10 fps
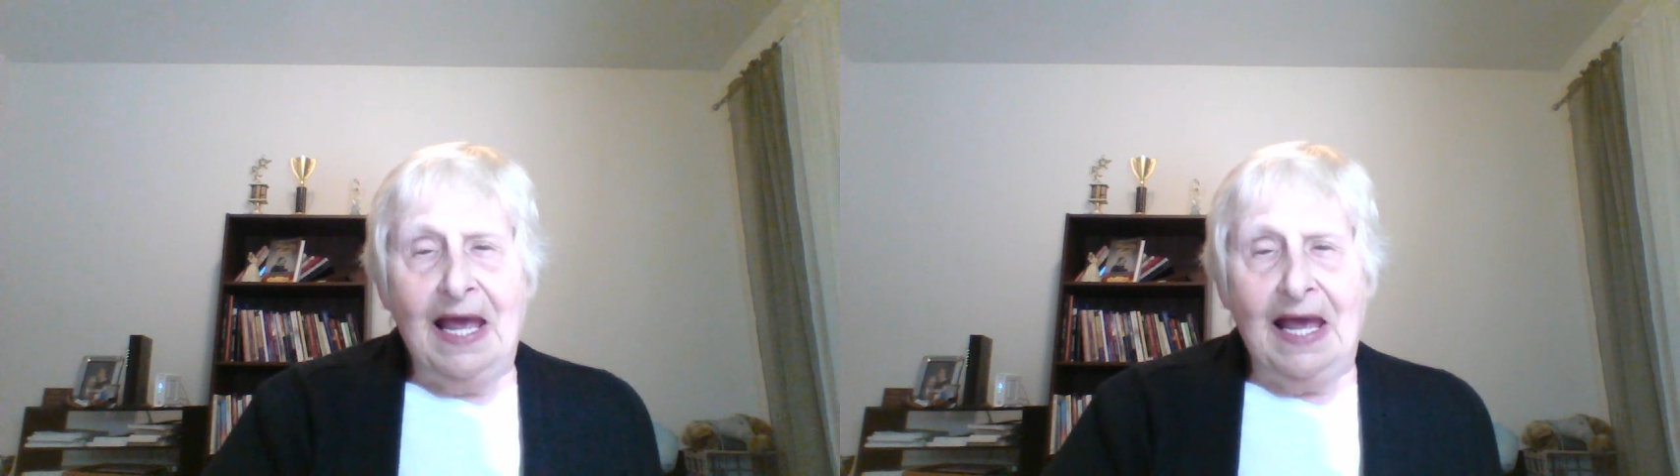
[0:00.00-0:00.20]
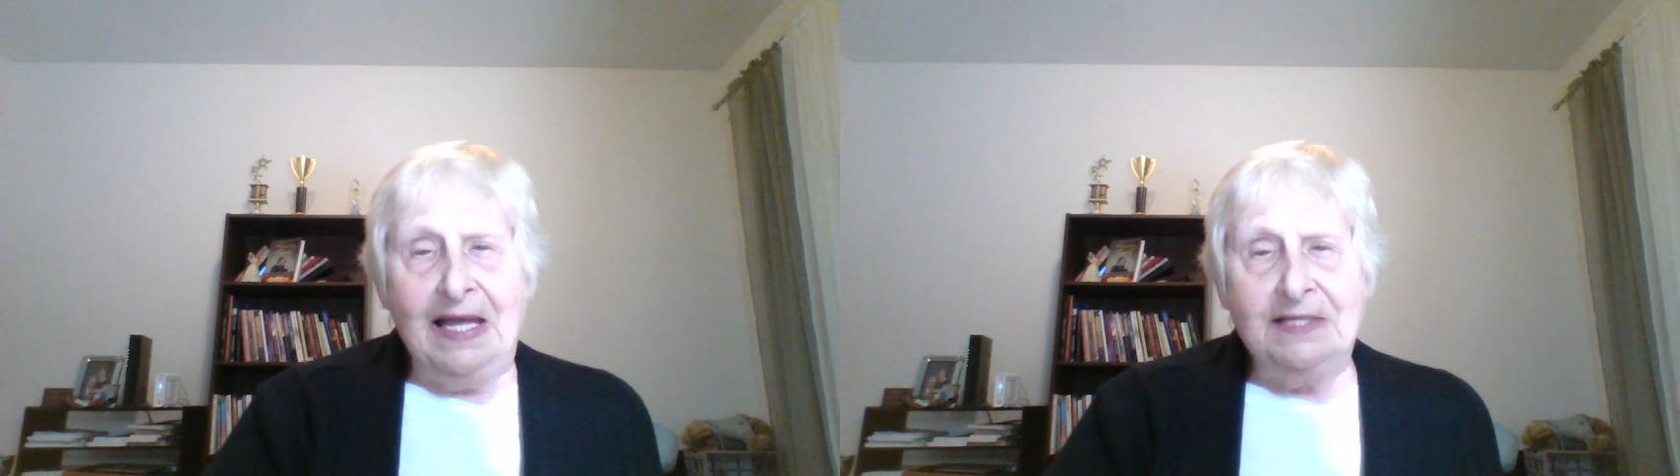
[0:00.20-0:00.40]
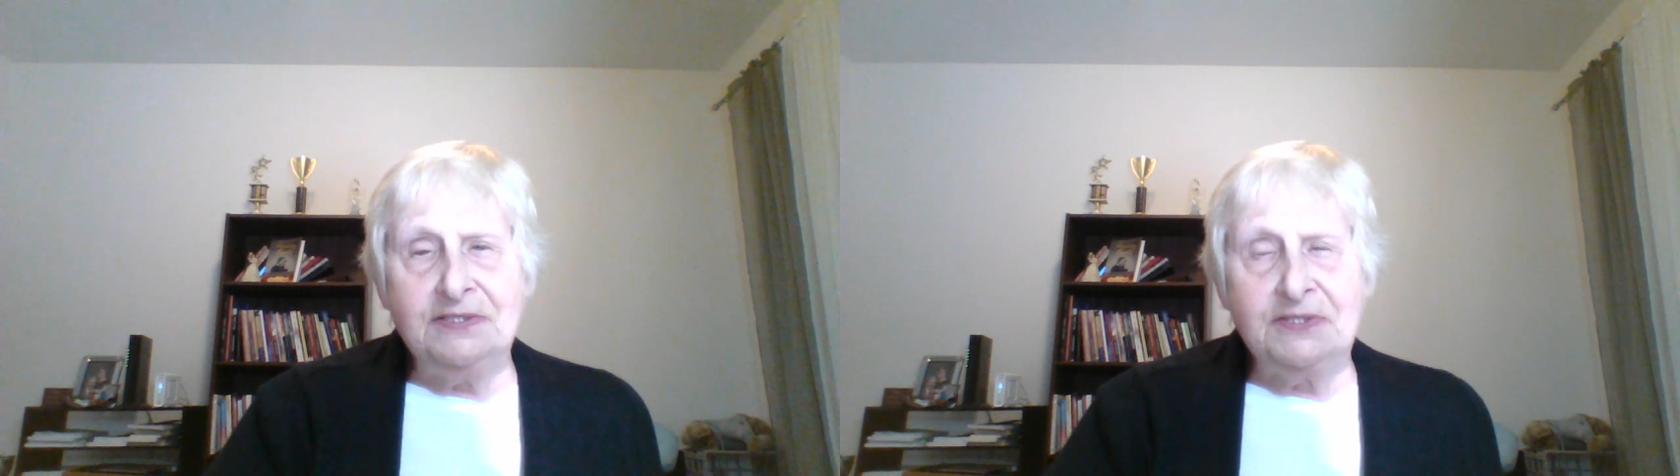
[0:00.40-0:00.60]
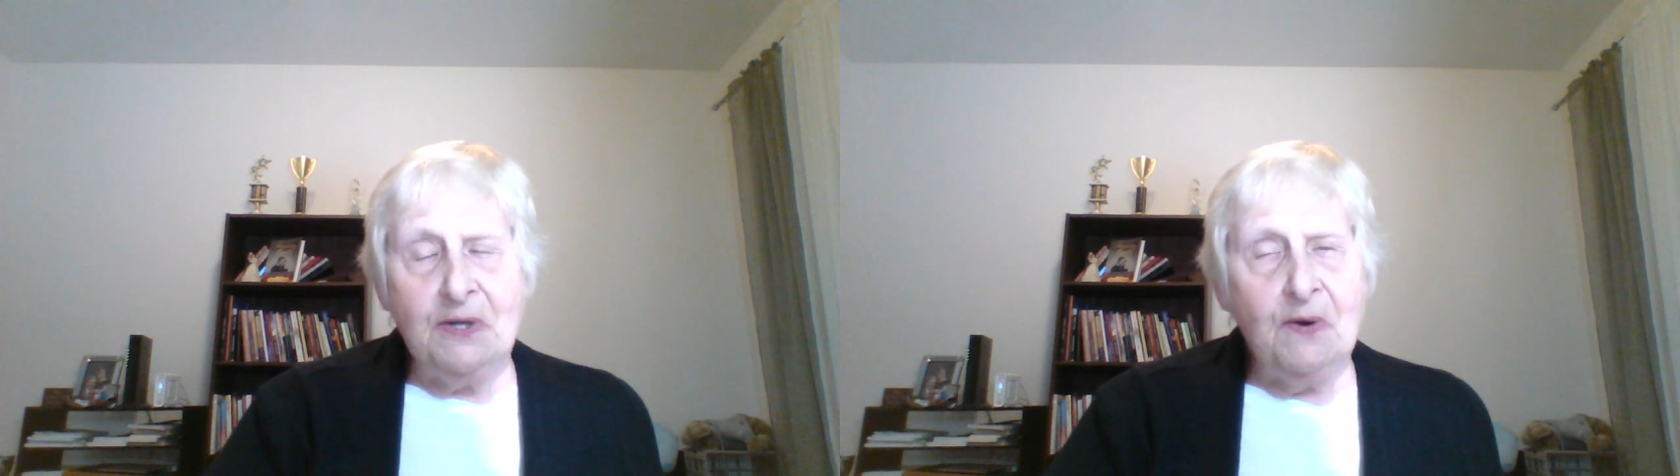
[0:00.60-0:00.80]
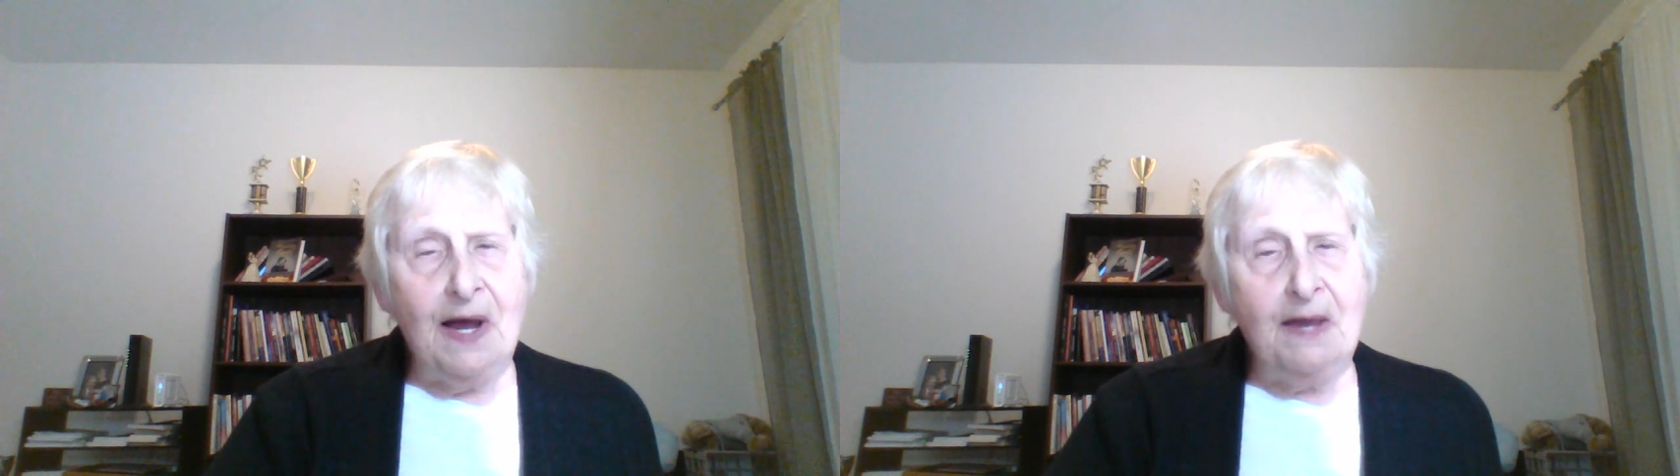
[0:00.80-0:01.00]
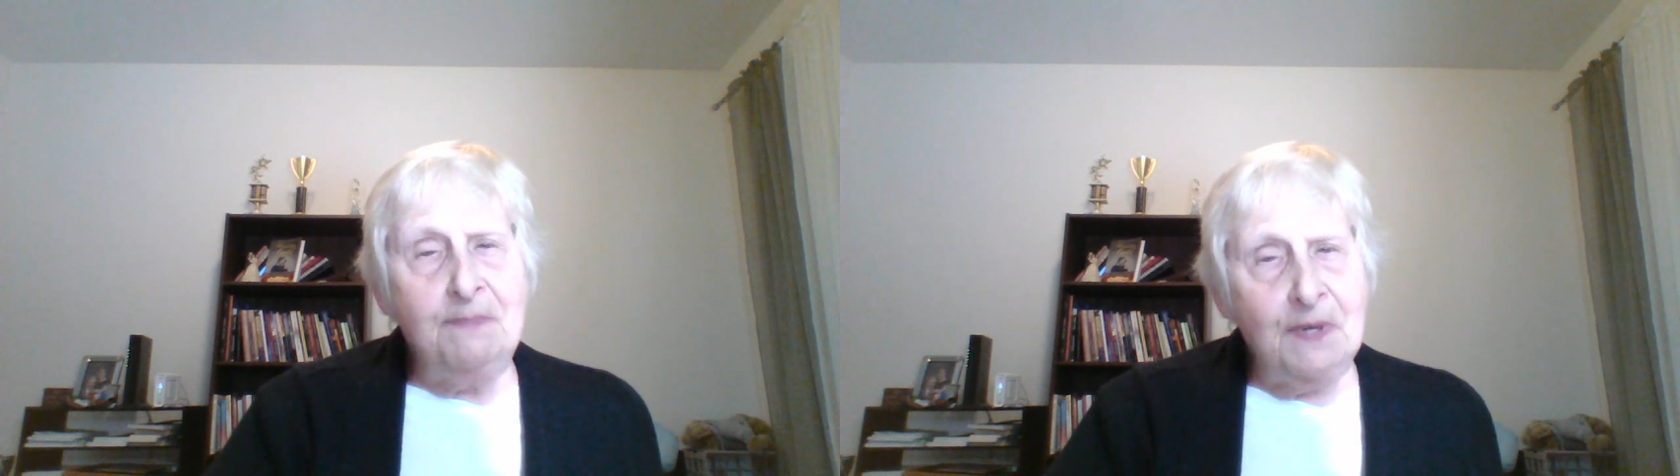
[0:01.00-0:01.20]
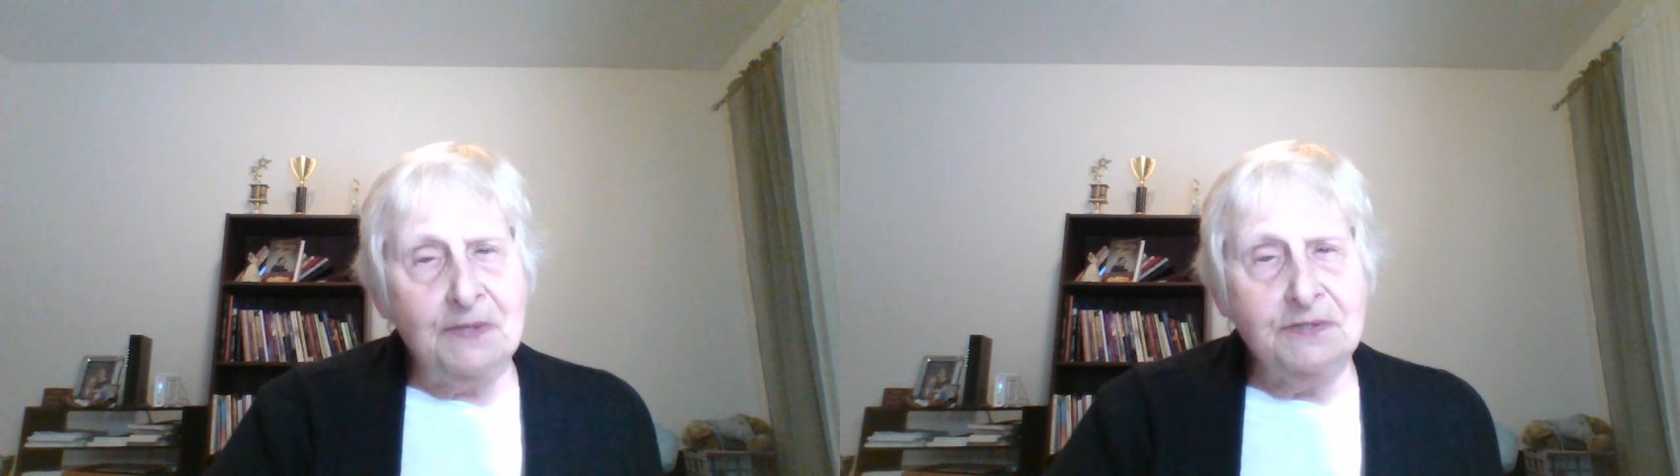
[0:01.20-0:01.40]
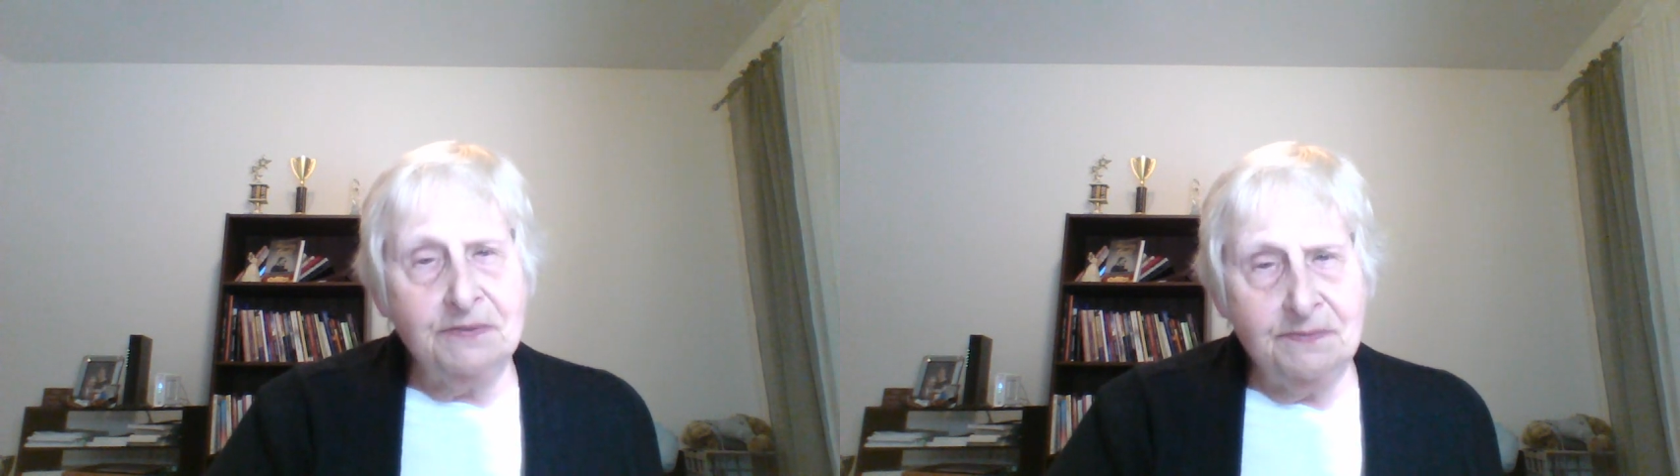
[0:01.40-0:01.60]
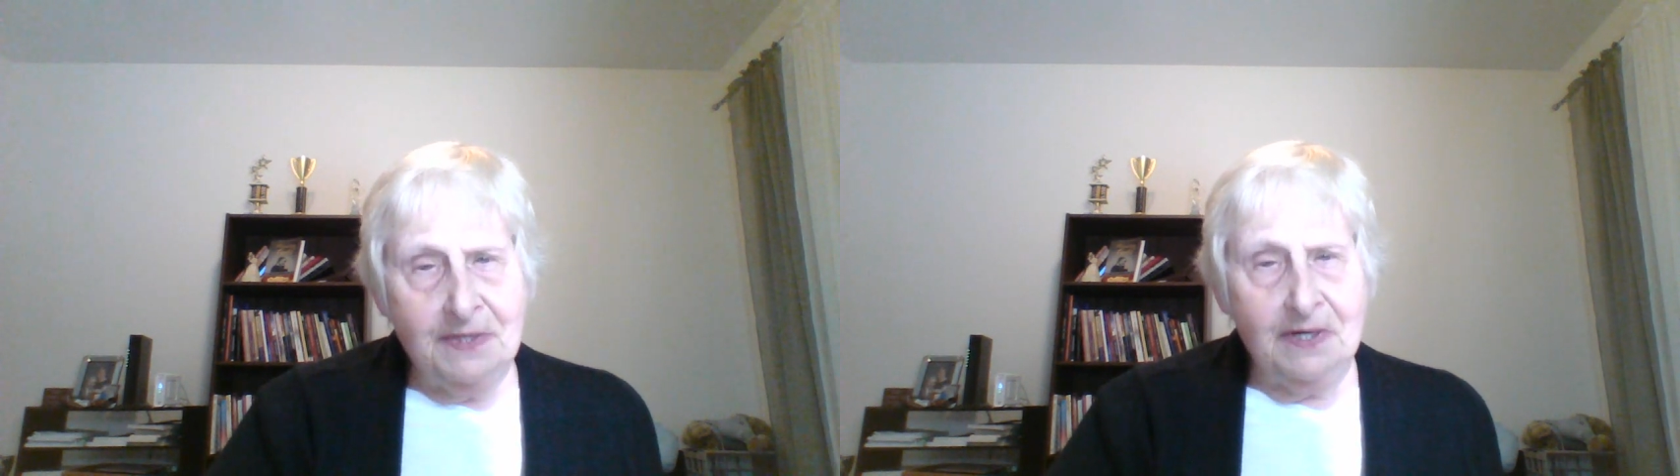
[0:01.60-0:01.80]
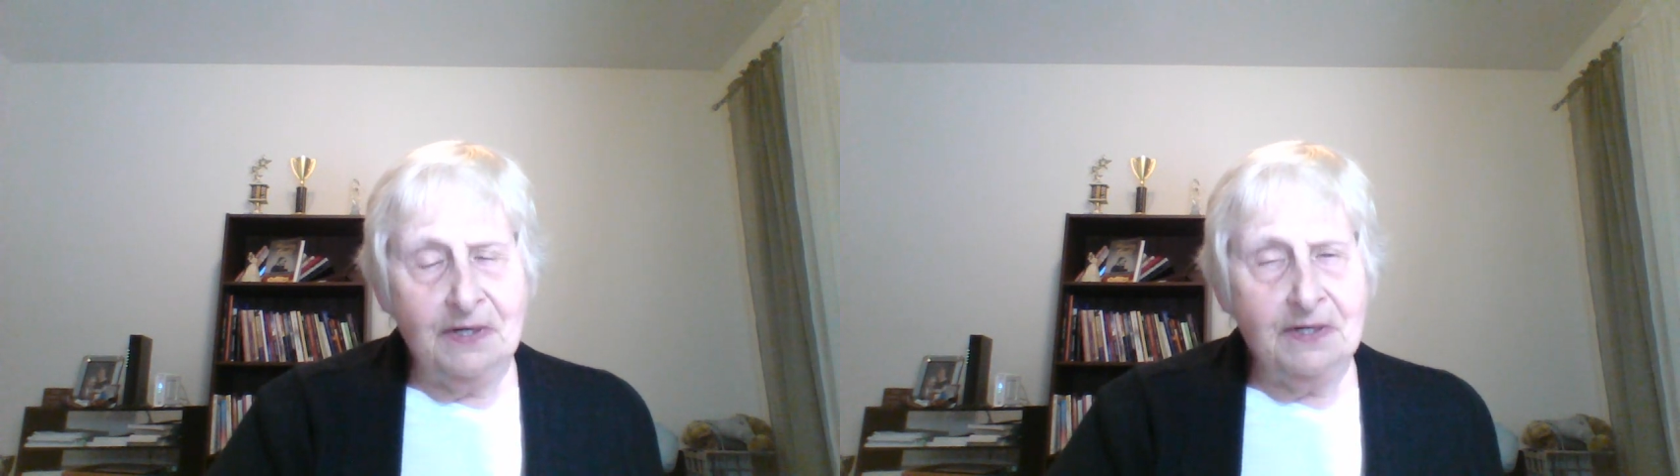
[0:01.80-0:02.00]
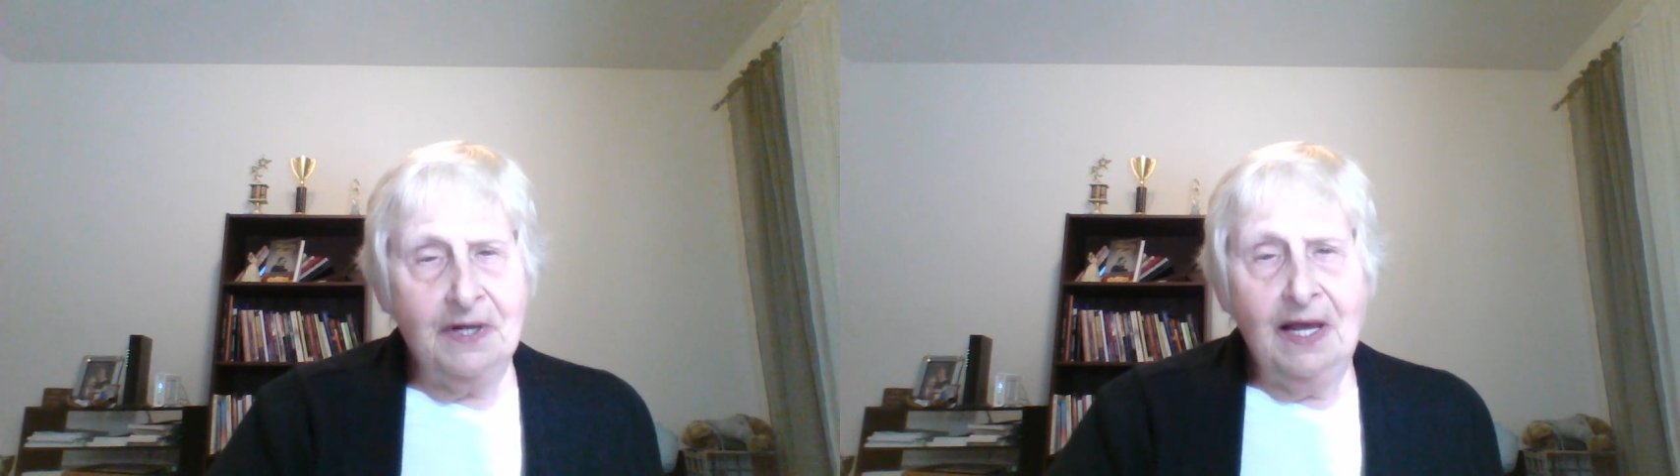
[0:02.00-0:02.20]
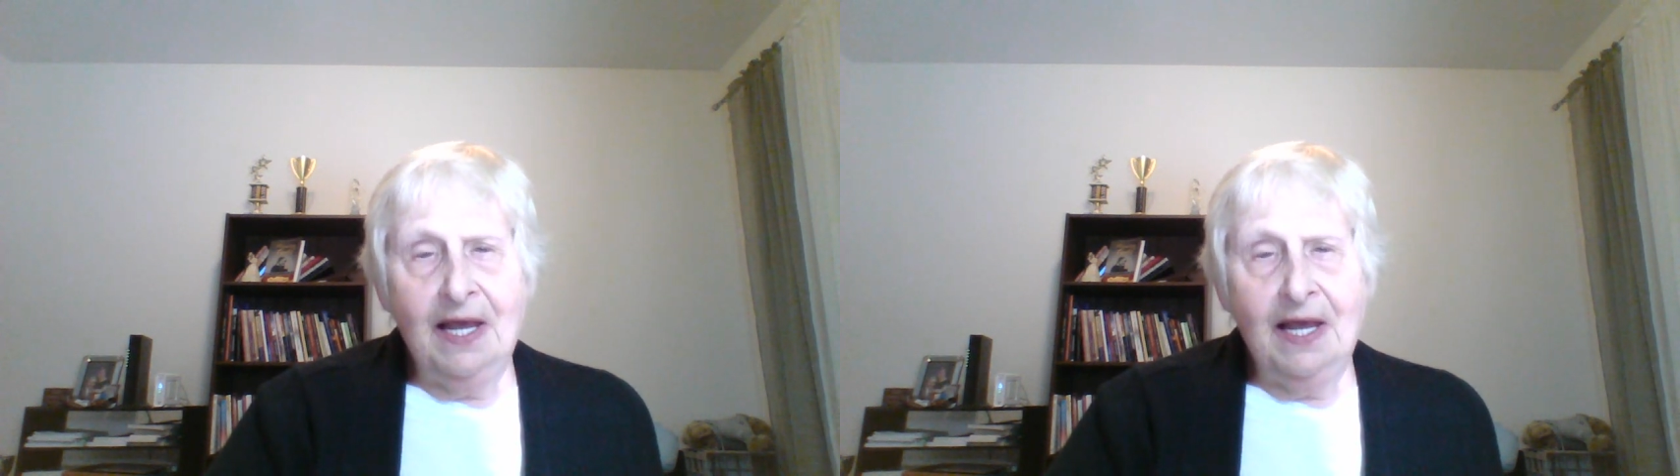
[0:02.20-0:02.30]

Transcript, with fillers: And so I persevere